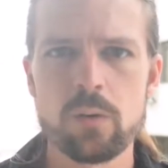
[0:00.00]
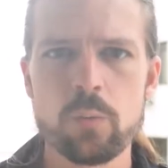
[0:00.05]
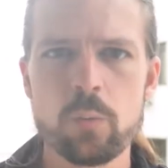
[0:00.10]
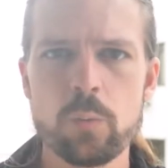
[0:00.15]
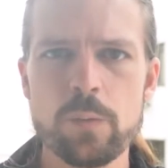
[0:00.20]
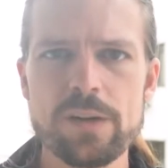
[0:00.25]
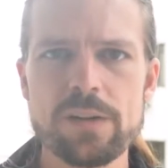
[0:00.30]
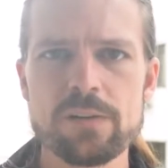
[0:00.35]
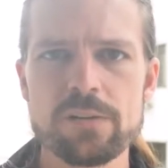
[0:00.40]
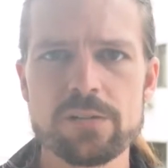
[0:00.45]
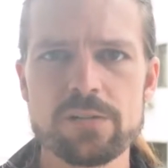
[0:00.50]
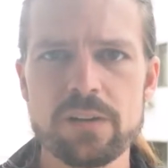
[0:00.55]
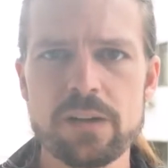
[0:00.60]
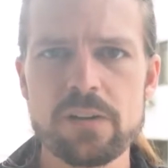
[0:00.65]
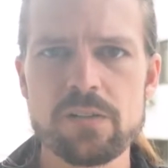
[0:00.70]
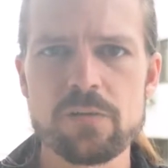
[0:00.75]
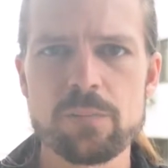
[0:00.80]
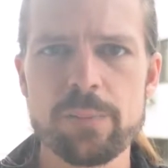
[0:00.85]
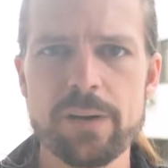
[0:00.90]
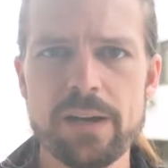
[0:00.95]
we are
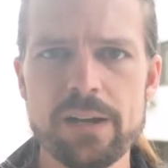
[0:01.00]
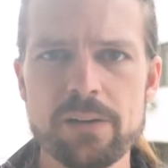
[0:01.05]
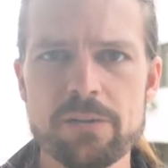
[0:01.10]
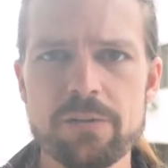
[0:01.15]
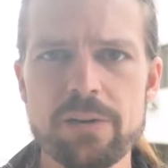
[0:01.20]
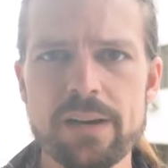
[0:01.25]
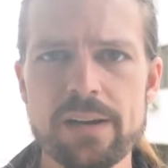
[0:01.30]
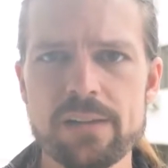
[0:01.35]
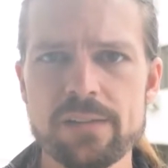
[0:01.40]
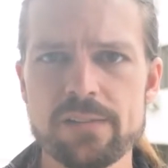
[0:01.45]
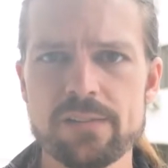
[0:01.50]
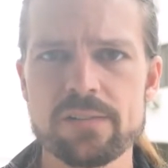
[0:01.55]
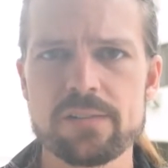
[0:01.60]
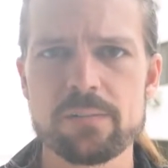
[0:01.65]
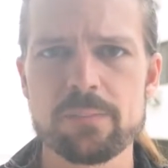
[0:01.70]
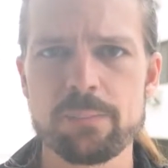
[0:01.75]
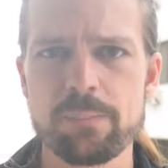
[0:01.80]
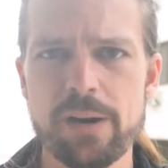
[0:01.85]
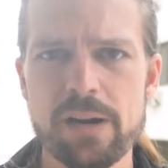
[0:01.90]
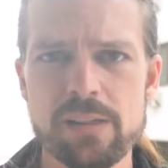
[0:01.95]
saved by grace,
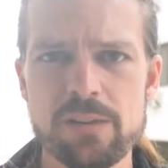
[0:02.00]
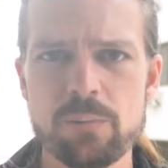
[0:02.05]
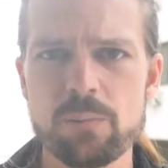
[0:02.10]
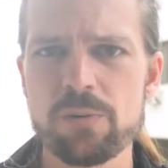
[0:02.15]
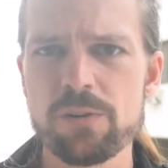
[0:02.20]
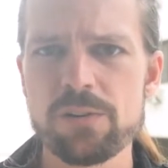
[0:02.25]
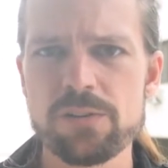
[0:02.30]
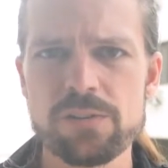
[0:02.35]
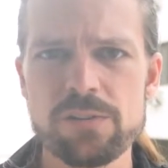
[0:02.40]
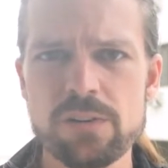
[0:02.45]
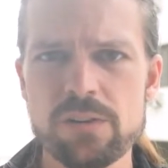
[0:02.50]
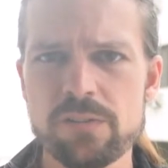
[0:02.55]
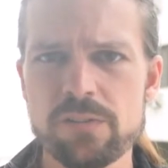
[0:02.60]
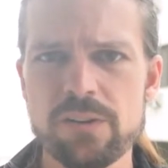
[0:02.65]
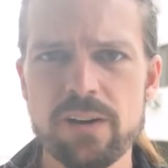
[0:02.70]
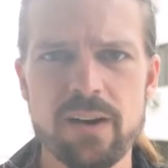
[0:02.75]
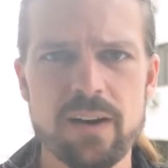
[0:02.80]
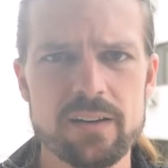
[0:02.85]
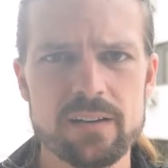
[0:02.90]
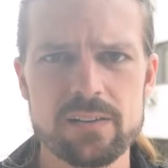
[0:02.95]
by the mercy of
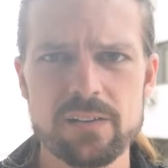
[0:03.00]
God,